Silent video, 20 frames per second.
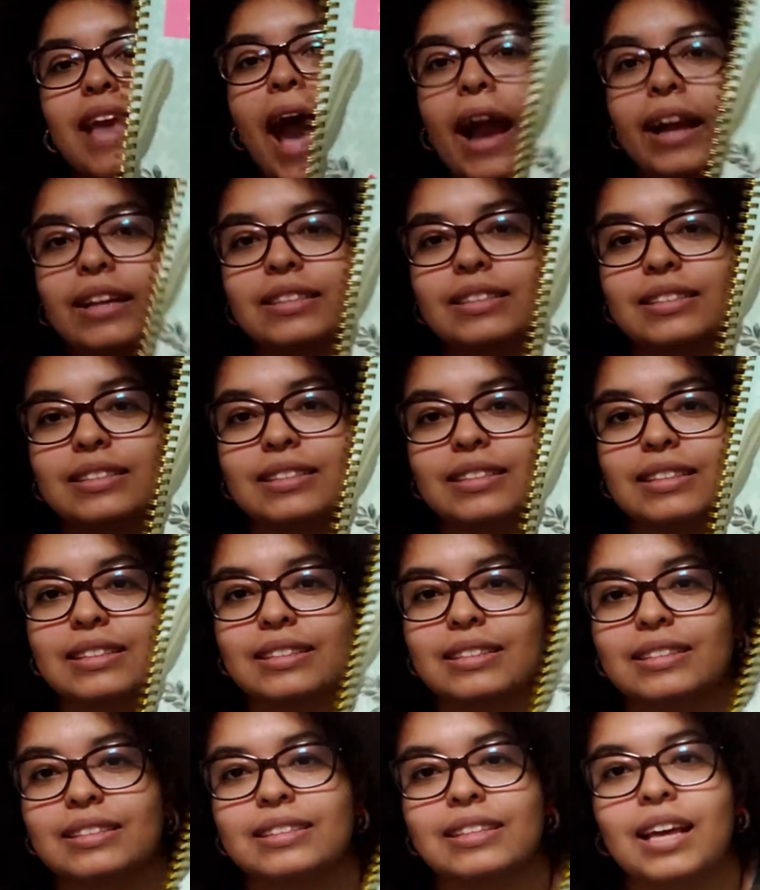
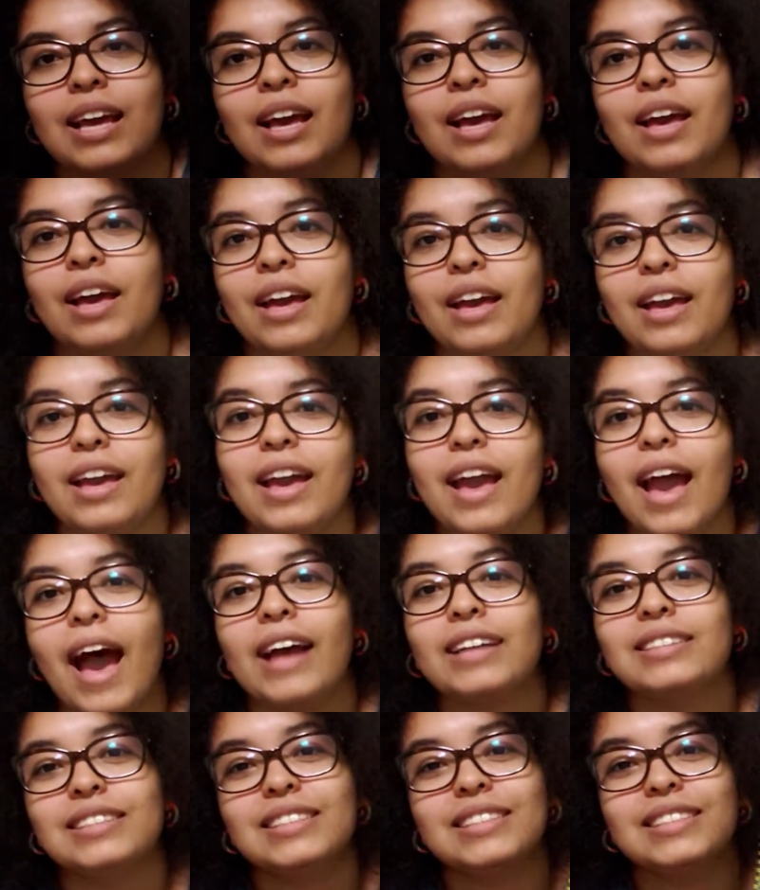cactuses. It
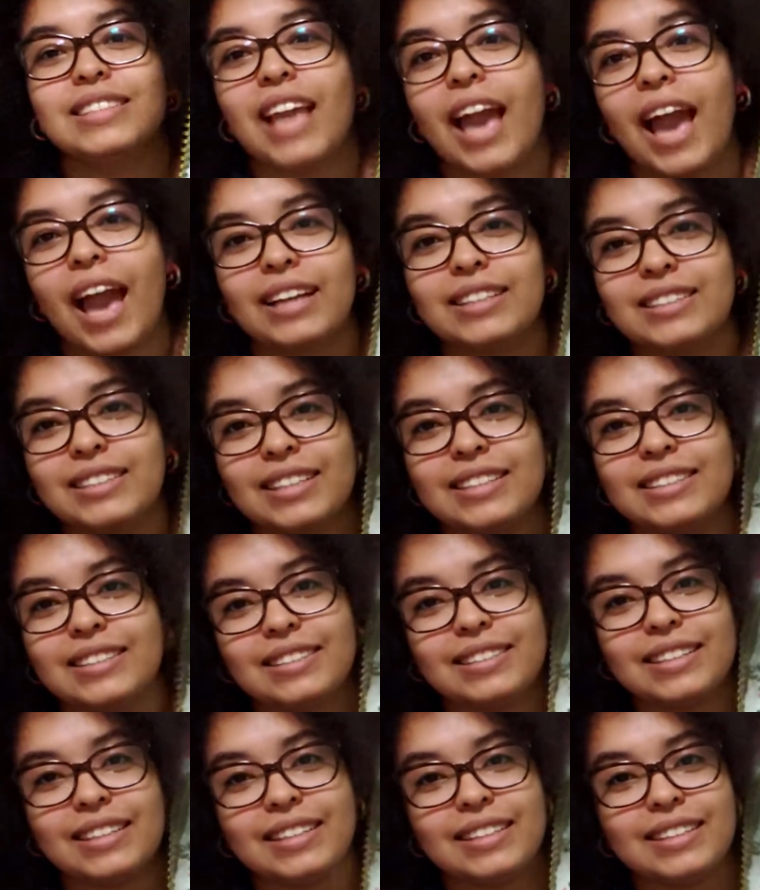has
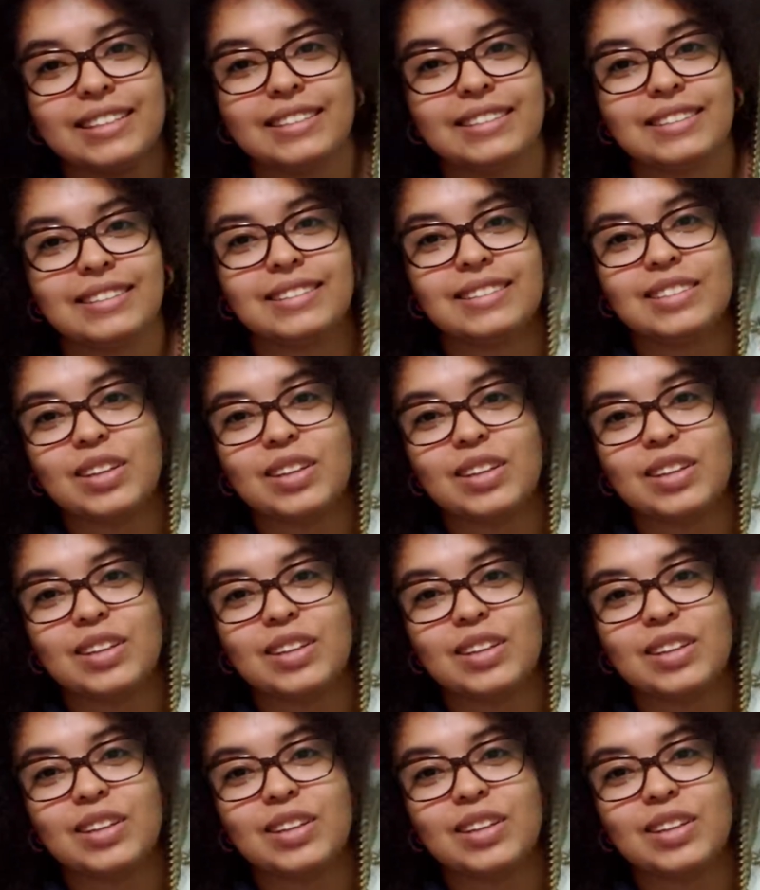cactuses!